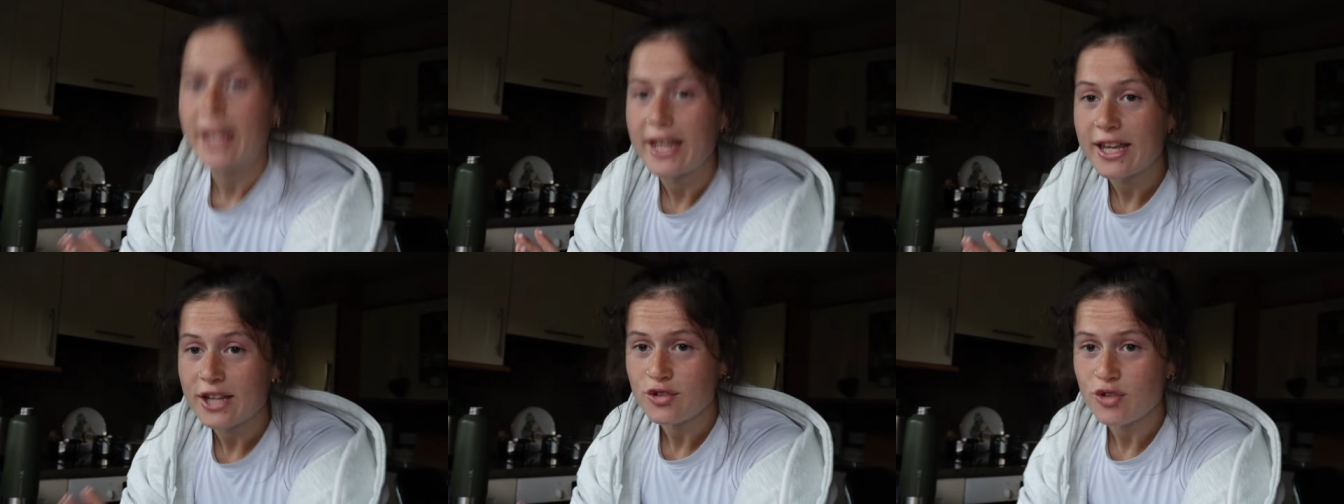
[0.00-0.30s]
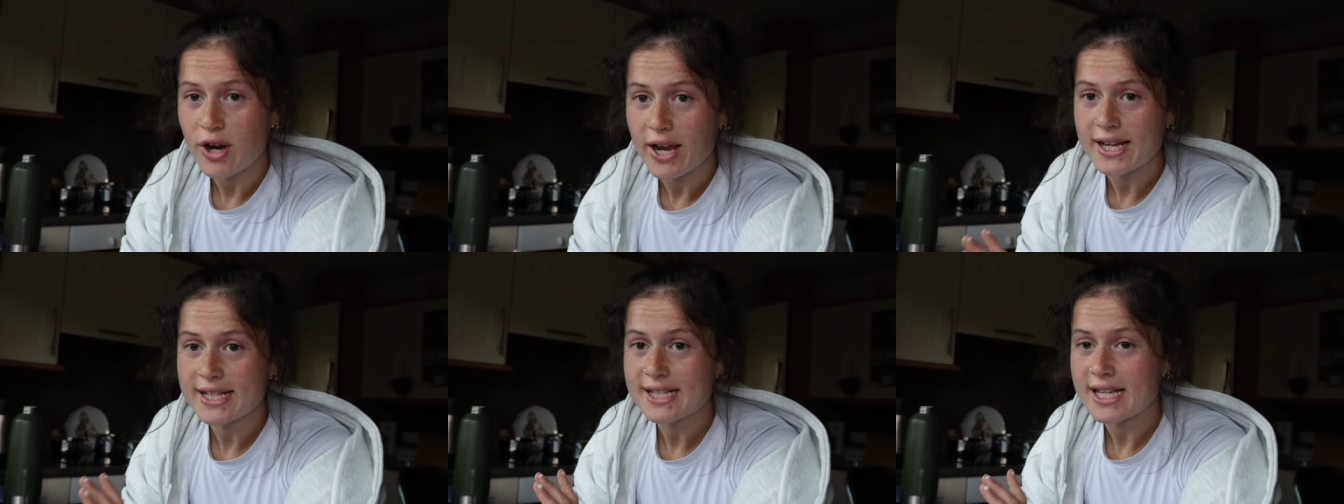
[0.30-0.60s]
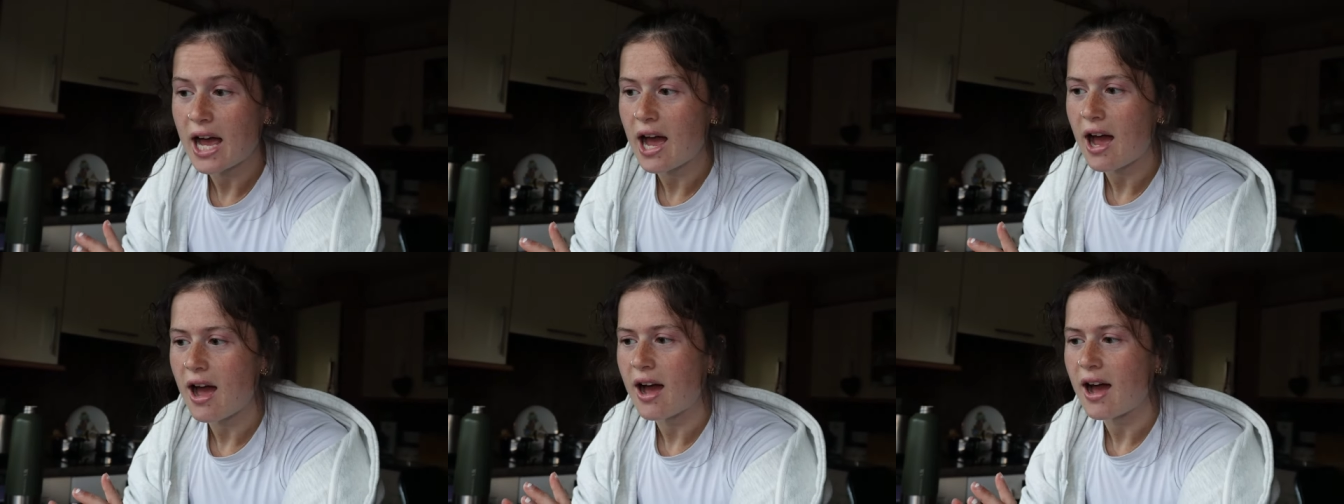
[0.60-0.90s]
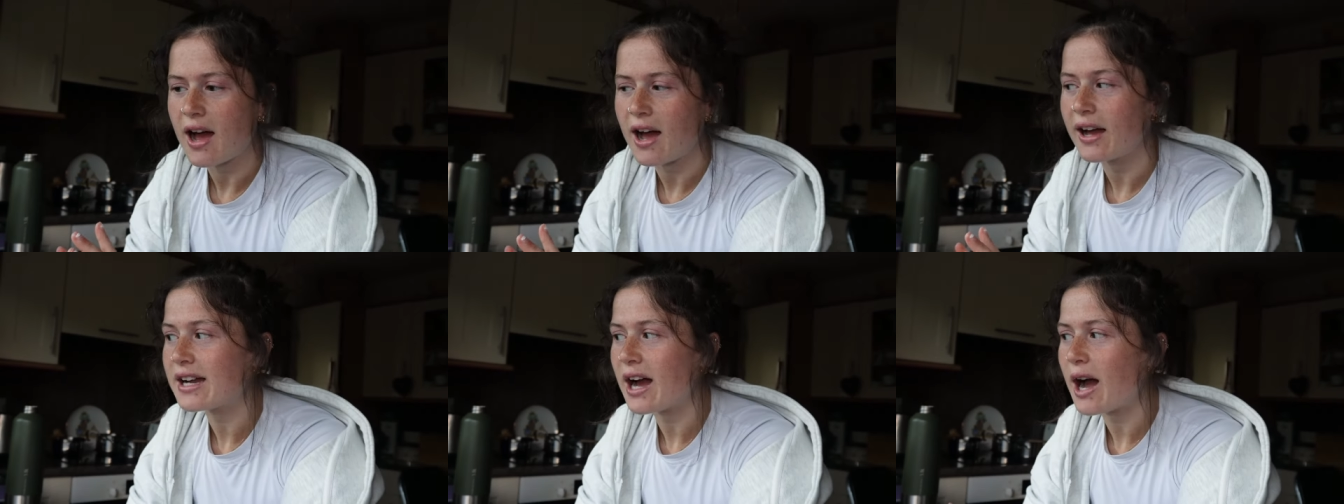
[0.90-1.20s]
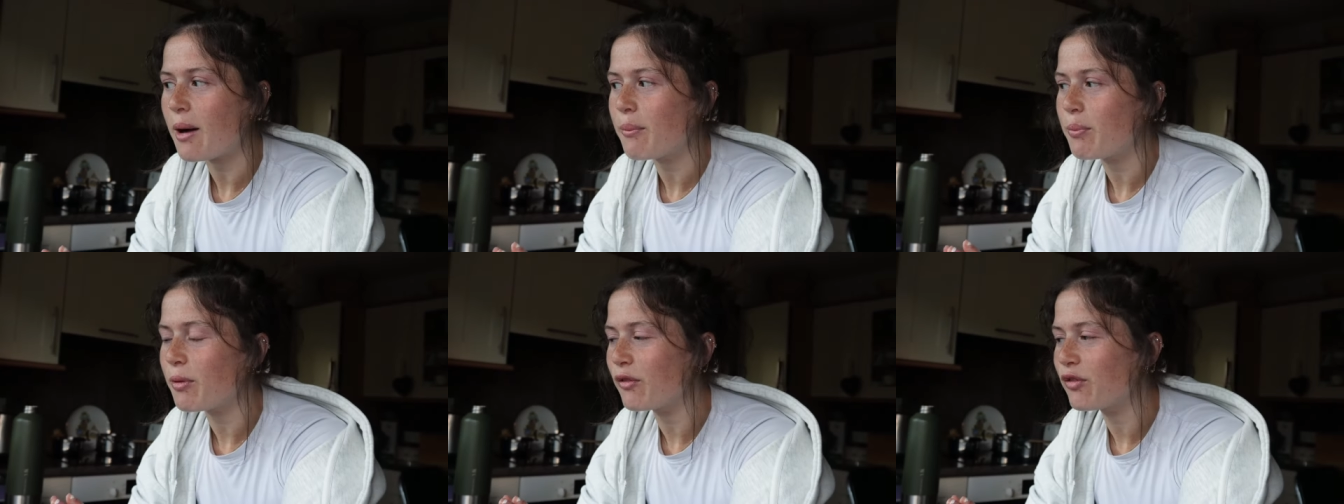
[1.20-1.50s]
he drinks a
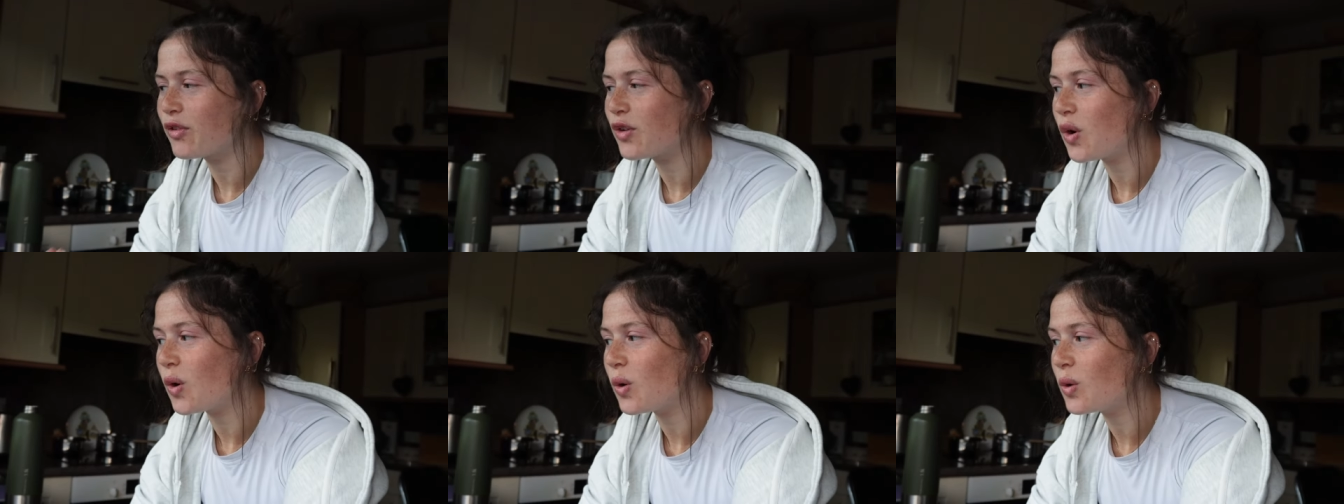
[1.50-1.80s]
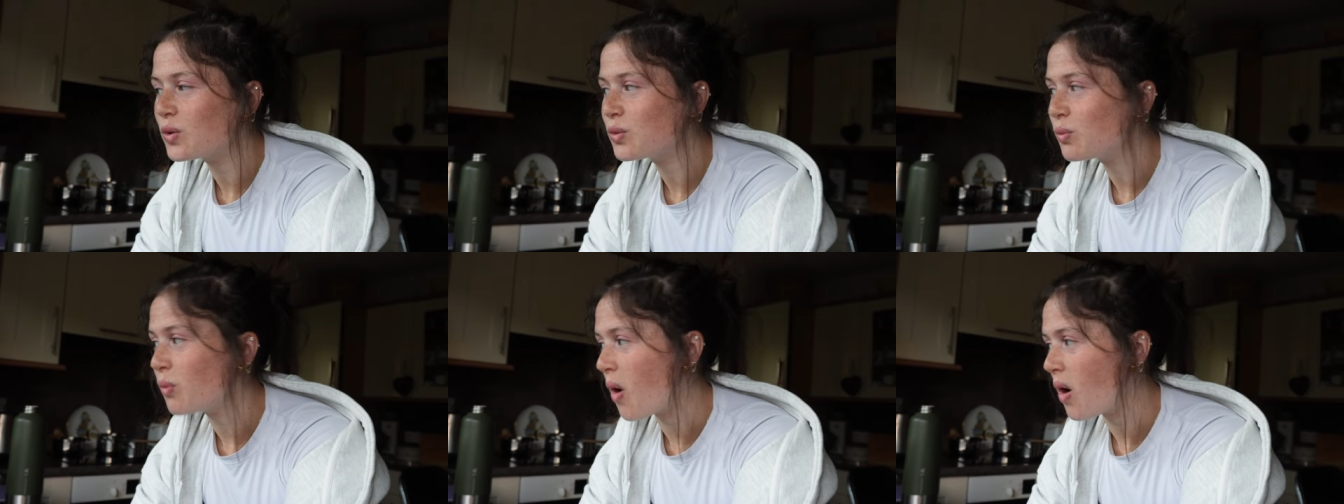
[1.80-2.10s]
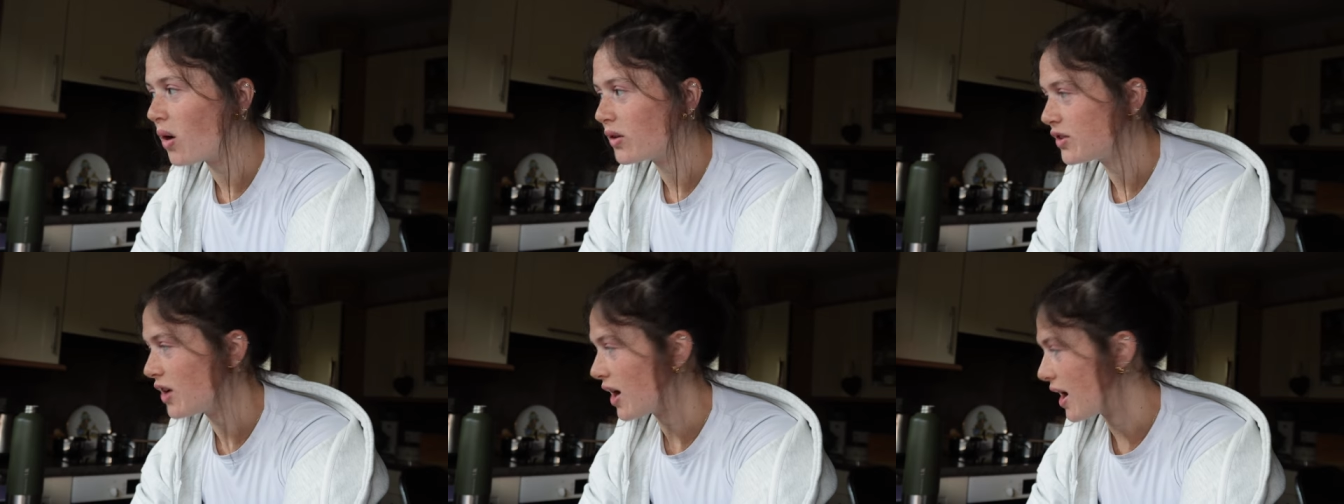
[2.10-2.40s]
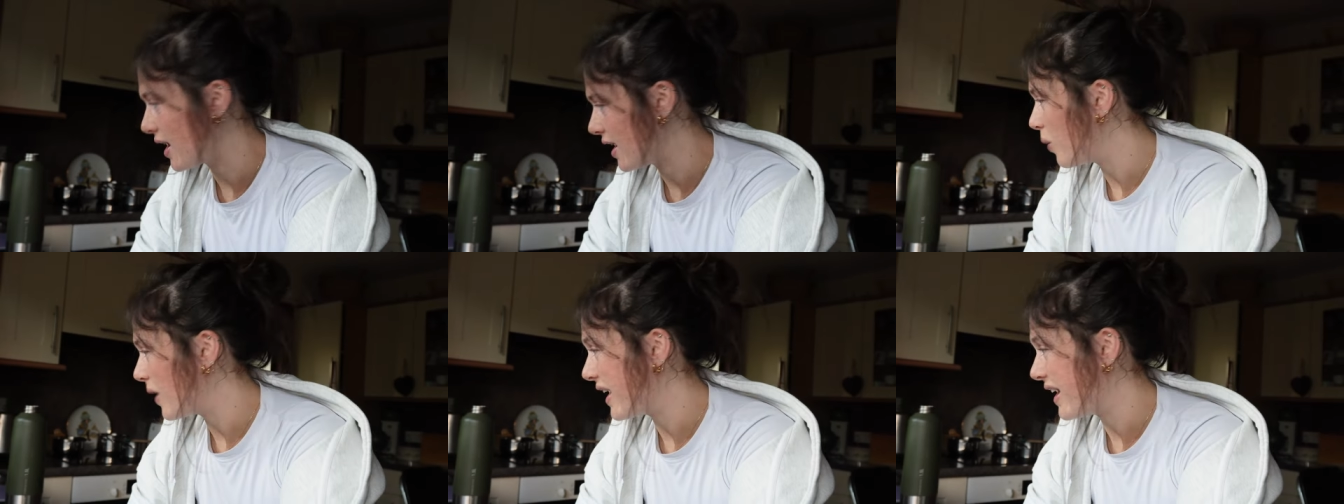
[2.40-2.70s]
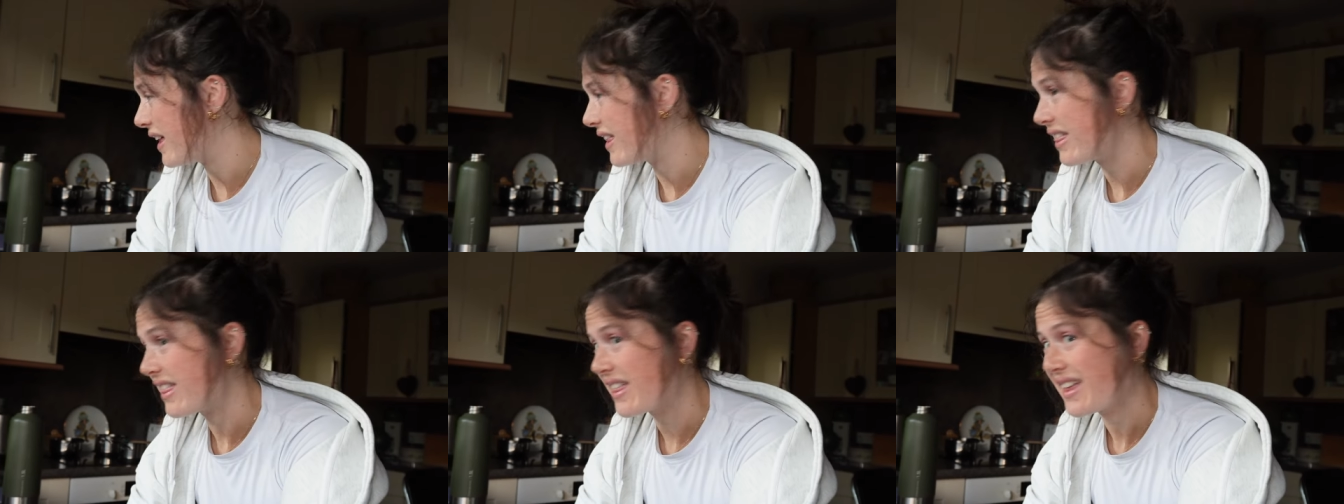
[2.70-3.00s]
cup of cold water
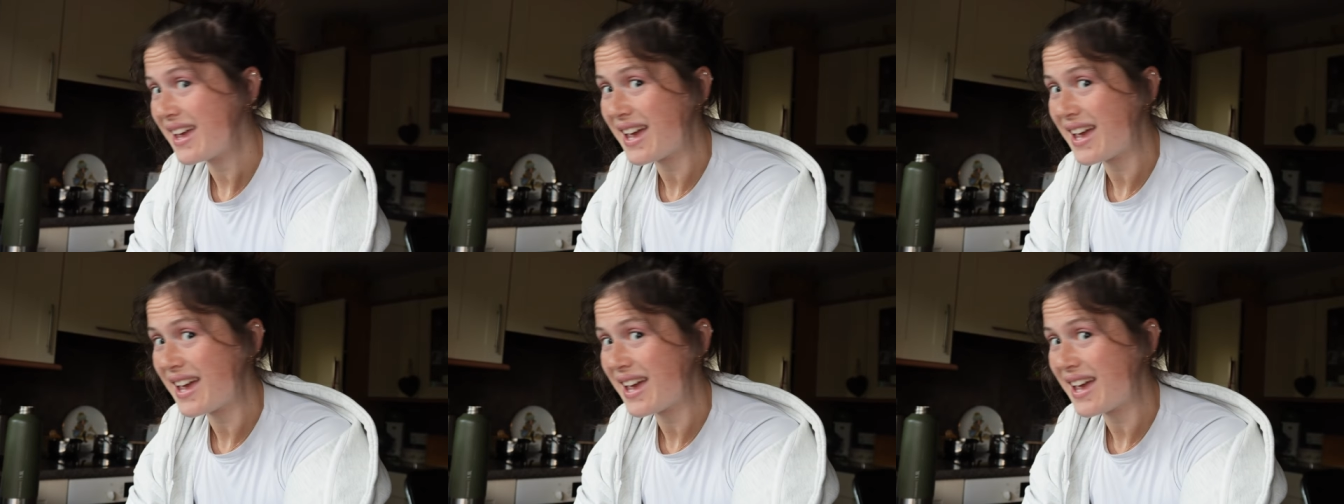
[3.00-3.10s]
with